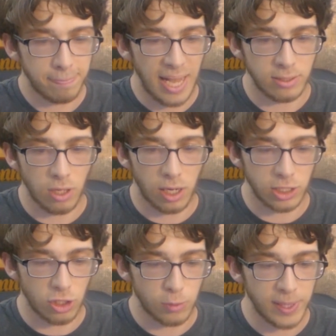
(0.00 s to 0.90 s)
As long
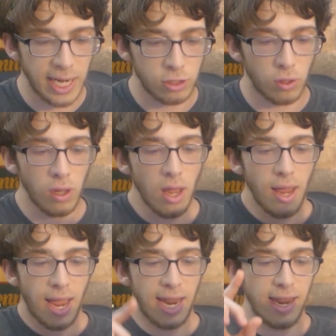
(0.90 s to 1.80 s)
as there's potential.
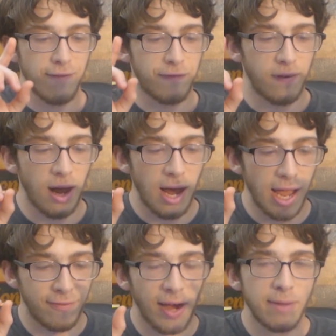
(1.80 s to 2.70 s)
And if
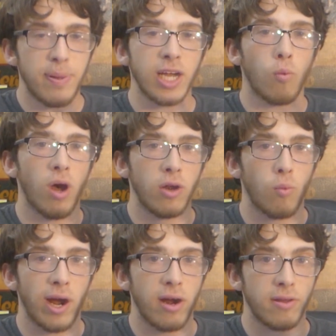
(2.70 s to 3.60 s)
I pick
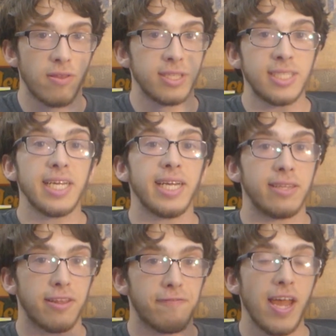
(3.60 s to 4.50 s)
one where the
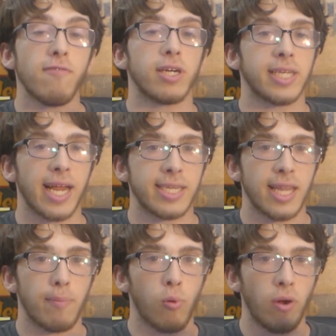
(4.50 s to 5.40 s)
seed, the favorite to get to
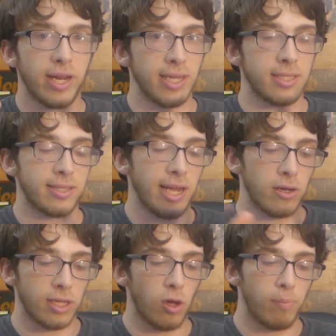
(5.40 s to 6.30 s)
that point, isn't
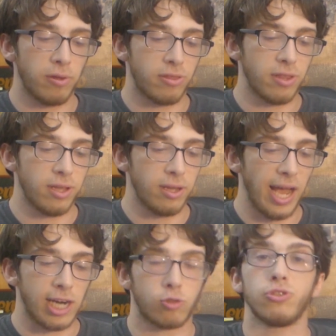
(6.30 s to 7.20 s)
there, then I'll put the
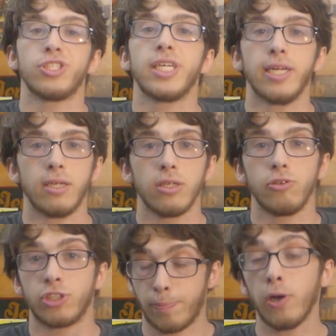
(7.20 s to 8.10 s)
actual seed
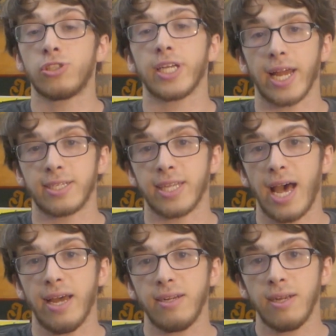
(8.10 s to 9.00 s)
who's supposed to get to
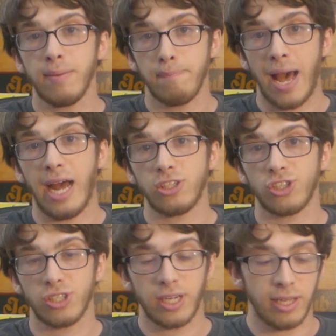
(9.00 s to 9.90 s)
that
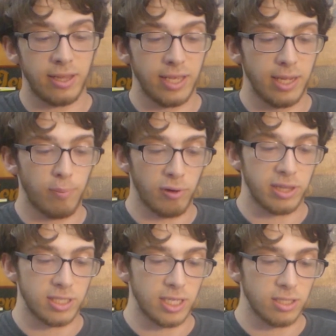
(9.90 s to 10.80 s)
match in the
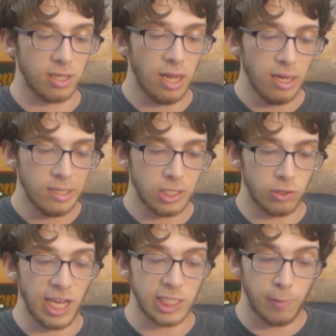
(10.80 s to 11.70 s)
parentheses. So
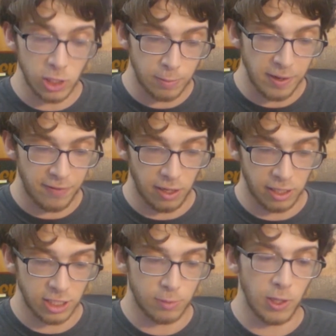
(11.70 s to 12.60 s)
it's not supposed to be
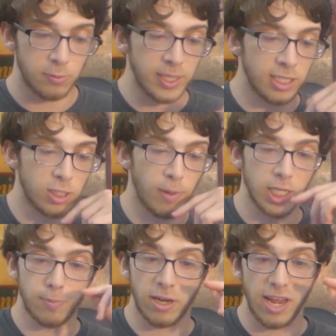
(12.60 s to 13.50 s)
Felix, it's supposed to be
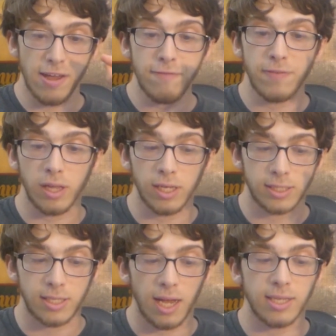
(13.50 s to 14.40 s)
Tsitsipas. But if Felix
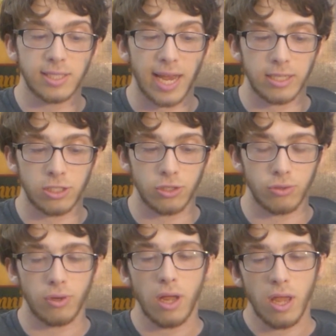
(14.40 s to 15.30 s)
does get
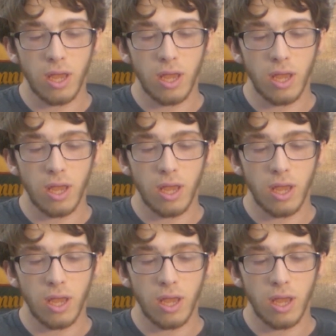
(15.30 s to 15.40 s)
to